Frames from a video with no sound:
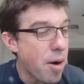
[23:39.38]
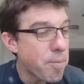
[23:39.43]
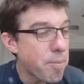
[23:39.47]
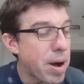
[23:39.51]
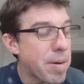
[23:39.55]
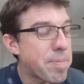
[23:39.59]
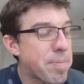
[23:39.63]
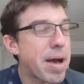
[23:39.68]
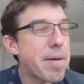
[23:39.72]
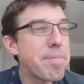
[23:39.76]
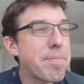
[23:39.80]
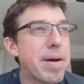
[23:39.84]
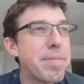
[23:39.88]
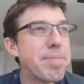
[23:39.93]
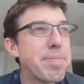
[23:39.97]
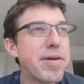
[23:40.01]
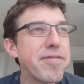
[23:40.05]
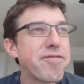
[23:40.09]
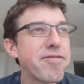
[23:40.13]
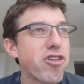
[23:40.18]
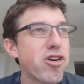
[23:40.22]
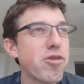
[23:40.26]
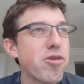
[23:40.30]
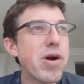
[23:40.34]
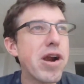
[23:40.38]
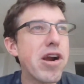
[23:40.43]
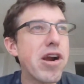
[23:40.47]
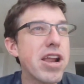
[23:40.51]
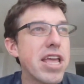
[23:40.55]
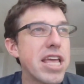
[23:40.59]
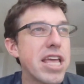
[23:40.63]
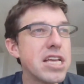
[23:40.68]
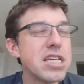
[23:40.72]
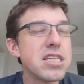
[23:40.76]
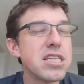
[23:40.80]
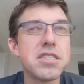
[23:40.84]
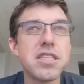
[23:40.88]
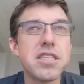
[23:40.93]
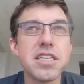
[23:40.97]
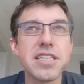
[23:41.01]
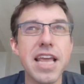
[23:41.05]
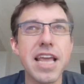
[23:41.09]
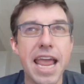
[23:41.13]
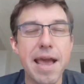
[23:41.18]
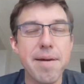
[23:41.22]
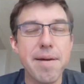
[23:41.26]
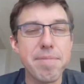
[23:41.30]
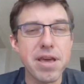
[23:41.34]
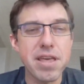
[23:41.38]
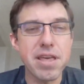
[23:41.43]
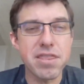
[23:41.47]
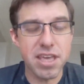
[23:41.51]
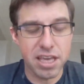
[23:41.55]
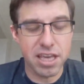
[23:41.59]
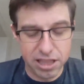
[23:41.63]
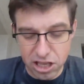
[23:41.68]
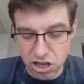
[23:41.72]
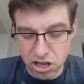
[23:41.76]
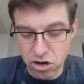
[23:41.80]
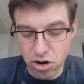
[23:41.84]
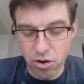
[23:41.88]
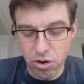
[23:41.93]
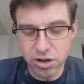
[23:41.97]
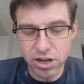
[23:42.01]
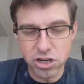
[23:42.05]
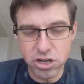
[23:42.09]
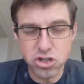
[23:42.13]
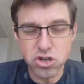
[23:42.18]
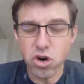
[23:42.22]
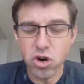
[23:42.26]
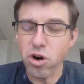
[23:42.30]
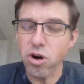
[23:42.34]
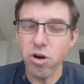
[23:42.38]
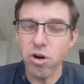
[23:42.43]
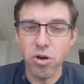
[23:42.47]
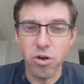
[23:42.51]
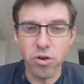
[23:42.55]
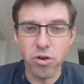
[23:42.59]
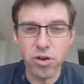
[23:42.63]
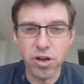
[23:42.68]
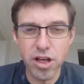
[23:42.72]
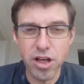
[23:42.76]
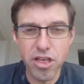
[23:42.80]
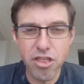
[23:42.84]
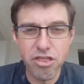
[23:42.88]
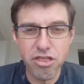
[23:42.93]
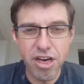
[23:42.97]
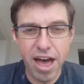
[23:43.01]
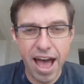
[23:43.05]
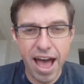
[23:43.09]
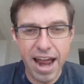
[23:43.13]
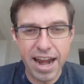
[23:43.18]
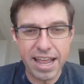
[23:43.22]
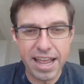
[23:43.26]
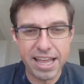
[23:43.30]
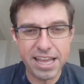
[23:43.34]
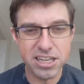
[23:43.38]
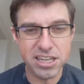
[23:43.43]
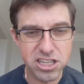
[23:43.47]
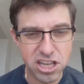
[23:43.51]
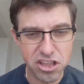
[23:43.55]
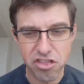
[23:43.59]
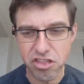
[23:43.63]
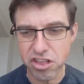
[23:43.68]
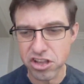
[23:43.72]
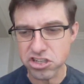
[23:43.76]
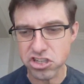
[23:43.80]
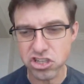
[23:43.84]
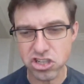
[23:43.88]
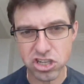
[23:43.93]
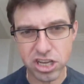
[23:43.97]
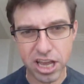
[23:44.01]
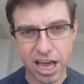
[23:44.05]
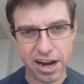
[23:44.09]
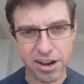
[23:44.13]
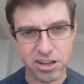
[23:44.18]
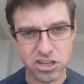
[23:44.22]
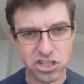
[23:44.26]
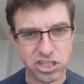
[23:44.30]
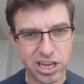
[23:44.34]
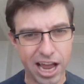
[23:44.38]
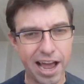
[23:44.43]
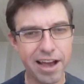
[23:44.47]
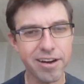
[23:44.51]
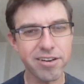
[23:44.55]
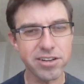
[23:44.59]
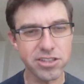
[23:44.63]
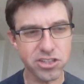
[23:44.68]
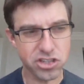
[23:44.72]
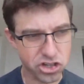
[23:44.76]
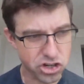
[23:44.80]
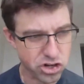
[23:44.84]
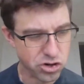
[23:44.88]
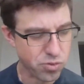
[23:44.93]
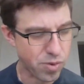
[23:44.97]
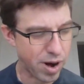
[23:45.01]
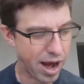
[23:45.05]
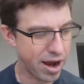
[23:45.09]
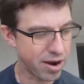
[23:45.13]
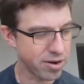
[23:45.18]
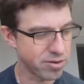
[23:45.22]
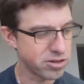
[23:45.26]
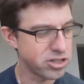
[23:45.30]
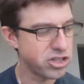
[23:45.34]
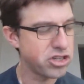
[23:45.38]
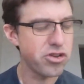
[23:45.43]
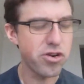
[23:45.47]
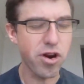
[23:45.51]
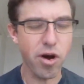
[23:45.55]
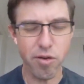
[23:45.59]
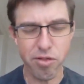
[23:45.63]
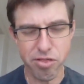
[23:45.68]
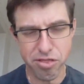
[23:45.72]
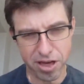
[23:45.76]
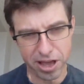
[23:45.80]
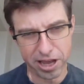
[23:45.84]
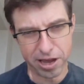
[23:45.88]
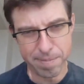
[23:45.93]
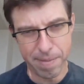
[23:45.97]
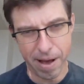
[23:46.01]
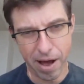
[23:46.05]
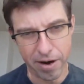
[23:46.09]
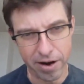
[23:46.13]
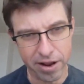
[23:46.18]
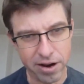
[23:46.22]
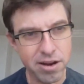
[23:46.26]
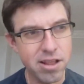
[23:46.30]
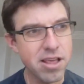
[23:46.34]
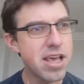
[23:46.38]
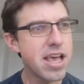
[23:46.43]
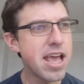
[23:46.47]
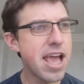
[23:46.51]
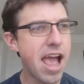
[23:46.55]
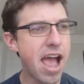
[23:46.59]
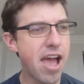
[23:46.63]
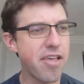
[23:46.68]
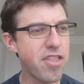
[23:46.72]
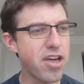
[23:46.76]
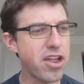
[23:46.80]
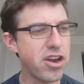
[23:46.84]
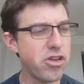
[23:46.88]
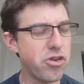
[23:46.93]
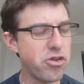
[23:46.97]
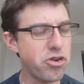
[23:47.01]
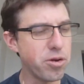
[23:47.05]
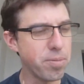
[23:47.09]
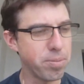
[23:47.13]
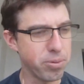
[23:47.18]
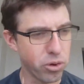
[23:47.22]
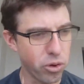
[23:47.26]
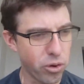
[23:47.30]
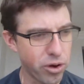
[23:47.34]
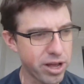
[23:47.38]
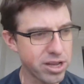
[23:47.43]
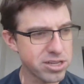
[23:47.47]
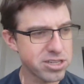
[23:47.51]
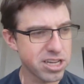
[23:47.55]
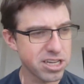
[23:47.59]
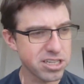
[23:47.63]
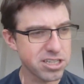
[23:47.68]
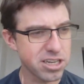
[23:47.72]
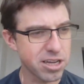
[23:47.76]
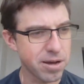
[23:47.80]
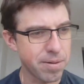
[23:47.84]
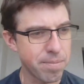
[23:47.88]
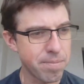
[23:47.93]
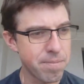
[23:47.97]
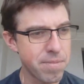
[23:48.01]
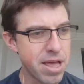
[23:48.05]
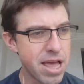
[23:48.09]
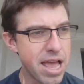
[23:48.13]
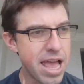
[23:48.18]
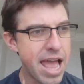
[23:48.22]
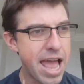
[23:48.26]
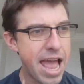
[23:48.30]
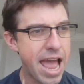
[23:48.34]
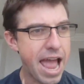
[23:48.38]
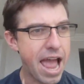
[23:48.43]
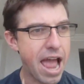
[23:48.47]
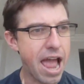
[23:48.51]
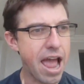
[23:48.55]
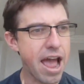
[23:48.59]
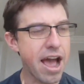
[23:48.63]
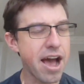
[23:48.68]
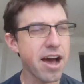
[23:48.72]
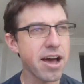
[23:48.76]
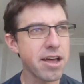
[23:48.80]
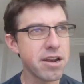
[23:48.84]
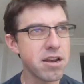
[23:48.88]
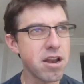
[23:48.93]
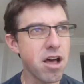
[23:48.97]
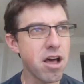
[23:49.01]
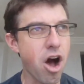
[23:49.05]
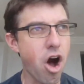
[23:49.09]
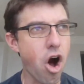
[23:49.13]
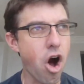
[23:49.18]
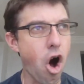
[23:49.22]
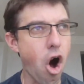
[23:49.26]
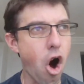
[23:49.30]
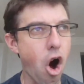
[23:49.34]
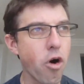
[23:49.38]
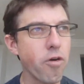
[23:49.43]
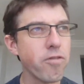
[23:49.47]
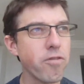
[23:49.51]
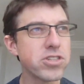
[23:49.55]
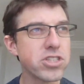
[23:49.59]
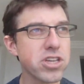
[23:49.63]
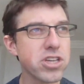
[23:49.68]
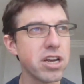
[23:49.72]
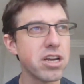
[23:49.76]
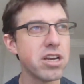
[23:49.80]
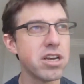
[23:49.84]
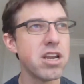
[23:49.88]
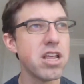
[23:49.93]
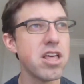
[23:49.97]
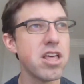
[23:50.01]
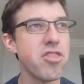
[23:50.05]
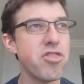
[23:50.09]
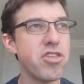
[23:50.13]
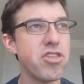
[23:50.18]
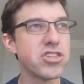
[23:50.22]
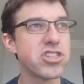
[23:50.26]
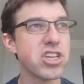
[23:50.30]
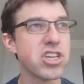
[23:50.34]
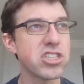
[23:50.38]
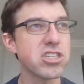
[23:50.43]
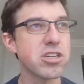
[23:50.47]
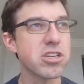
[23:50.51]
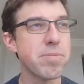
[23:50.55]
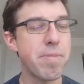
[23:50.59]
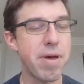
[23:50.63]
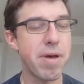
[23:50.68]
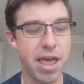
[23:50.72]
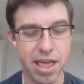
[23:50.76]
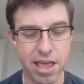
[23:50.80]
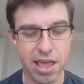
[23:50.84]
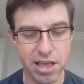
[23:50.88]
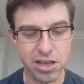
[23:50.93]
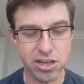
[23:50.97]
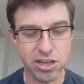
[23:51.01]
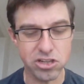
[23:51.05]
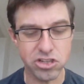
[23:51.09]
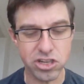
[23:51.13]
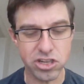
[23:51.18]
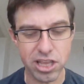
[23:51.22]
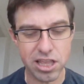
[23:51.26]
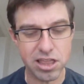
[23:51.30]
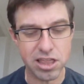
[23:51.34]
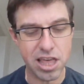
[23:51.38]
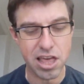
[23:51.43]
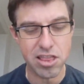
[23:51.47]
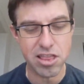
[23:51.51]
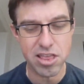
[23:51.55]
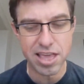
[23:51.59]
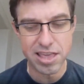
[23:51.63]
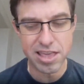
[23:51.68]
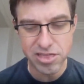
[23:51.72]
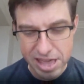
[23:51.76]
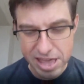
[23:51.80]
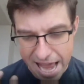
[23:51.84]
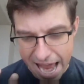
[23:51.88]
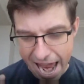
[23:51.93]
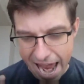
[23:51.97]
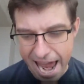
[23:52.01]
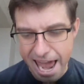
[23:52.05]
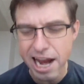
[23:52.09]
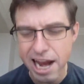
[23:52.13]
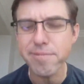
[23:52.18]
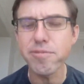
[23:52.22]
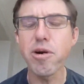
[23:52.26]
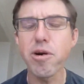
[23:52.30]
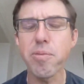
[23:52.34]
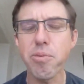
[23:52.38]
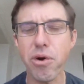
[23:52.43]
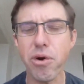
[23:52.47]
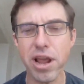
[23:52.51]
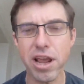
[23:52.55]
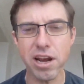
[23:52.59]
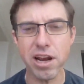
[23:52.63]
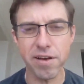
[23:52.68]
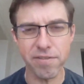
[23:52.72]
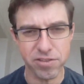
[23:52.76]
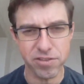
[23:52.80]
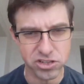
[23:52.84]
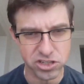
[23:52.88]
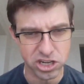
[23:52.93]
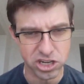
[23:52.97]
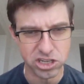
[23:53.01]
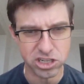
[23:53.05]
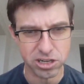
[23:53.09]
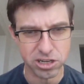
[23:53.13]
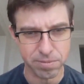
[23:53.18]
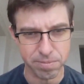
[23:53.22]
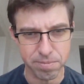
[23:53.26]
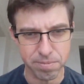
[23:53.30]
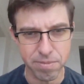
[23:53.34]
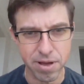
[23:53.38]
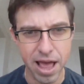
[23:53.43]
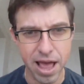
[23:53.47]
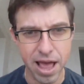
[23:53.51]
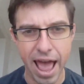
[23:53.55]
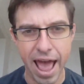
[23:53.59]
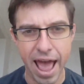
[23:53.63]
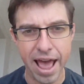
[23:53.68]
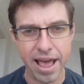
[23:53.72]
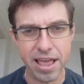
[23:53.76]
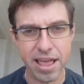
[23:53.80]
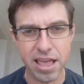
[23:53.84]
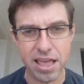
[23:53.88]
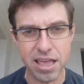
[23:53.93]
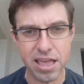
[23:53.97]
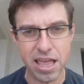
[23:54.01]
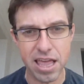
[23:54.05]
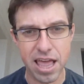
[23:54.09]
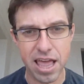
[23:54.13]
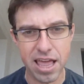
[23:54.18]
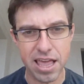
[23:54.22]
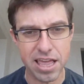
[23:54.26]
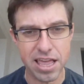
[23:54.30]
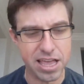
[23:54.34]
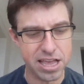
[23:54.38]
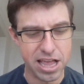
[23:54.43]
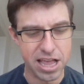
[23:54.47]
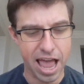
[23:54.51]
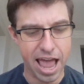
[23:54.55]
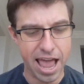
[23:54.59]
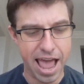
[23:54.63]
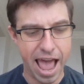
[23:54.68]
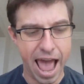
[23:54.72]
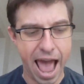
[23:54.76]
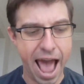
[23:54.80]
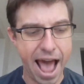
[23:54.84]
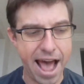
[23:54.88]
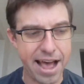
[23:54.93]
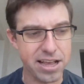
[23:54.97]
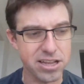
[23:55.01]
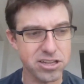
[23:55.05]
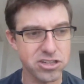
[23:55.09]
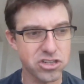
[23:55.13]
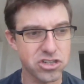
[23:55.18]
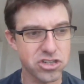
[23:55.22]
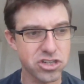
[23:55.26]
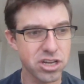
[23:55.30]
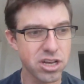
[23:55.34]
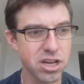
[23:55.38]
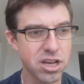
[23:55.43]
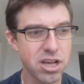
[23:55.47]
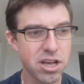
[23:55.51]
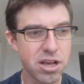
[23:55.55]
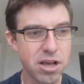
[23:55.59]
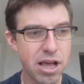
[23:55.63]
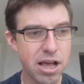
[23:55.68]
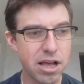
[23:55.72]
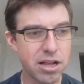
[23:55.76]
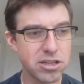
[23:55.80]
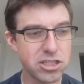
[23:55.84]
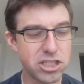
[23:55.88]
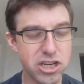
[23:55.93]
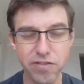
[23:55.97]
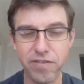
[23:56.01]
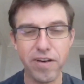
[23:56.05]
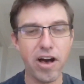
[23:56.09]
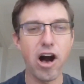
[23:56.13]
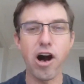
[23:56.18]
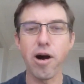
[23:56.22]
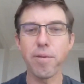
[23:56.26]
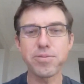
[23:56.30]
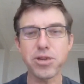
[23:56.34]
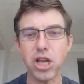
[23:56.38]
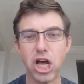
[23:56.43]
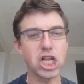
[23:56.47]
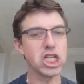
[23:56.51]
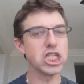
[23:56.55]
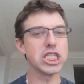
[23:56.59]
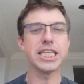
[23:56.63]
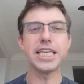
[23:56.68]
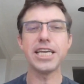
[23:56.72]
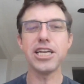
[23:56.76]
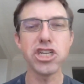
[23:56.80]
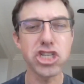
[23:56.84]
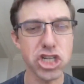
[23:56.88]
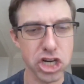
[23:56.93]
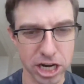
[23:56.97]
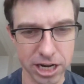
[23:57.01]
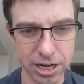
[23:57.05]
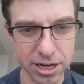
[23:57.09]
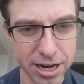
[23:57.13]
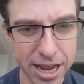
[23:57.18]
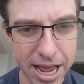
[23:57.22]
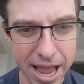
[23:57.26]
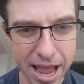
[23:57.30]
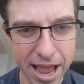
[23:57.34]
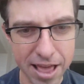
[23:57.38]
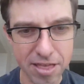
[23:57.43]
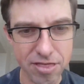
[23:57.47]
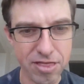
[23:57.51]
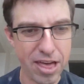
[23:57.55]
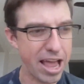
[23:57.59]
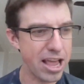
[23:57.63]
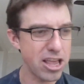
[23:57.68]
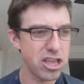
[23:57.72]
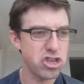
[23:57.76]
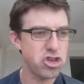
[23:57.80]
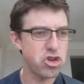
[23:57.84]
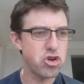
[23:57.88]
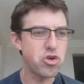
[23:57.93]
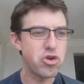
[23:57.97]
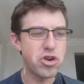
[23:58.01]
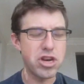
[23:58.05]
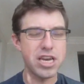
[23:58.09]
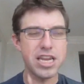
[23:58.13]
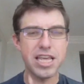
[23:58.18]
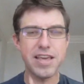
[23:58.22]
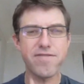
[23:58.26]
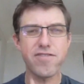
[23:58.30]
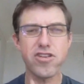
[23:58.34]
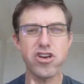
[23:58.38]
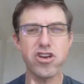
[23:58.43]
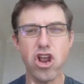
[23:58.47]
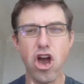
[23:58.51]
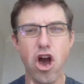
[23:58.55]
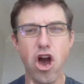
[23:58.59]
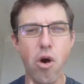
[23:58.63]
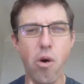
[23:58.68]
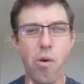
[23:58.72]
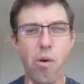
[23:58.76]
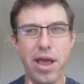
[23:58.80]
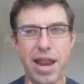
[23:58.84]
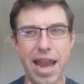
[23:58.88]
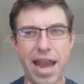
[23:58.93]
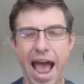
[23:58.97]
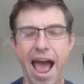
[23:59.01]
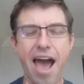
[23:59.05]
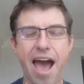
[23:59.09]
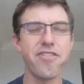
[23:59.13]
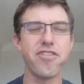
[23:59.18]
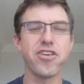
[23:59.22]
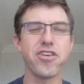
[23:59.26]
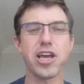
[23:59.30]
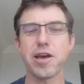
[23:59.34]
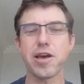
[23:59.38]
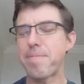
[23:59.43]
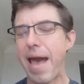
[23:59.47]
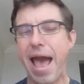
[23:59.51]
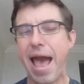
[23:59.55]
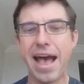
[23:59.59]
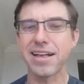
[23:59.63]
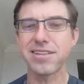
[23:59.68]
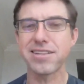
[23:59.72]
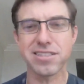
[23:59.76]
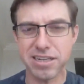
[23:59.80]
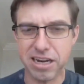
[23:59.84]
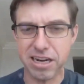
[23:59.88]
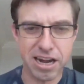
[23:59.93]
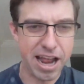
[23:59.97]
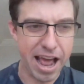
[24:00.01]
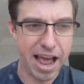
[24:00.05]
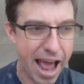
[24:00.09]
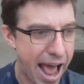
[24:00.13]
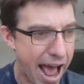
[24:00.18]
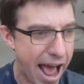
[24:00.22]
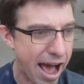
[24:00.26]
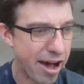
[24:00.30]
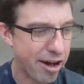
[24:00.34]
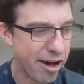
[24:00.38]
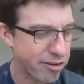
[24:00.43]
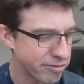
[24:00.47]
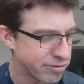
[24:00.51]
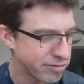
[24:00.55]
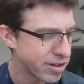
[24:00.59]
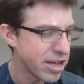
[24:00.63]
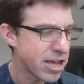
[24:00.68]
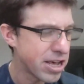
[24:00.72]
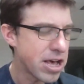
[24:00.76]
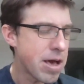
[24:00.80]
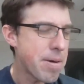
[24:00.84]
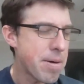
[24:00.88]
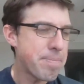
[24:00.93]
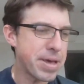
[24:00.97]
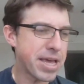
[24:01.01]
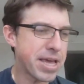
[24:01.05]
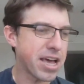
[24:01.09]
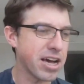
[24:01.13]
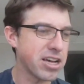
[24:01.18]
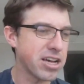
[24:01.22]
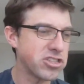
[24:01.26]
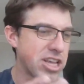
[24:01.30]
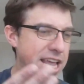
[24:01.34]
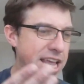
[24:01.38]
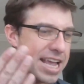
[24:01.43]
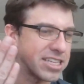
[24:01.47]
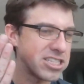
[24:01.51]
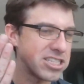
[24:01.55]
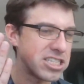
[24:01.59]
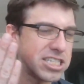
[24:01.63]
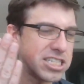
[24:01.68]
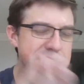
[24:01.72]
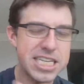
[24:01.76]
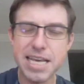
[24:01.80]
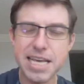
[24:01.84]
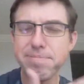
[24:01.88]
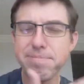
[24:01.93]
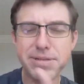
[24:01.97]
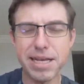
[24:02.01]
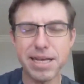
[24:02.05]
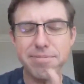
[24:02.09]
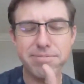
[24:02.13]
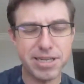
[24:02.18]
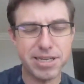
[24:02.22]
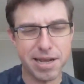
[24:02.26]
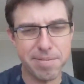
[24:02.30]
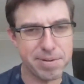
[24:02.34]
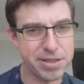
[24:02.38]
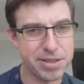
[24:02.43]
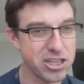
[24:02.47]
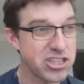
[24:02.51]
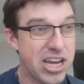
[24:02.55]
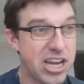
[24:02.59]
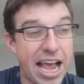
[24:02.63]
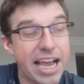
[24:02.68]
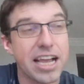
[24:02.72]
But firmware is this ambient thing that you don't control, that is in this kind of silent surround. You don't think about it, and then you deploy a system, and all of a sudden the system is the animal brain of the system. It has developed a lesion that you didn't even know it had the capacity to have because it's deep in the stack.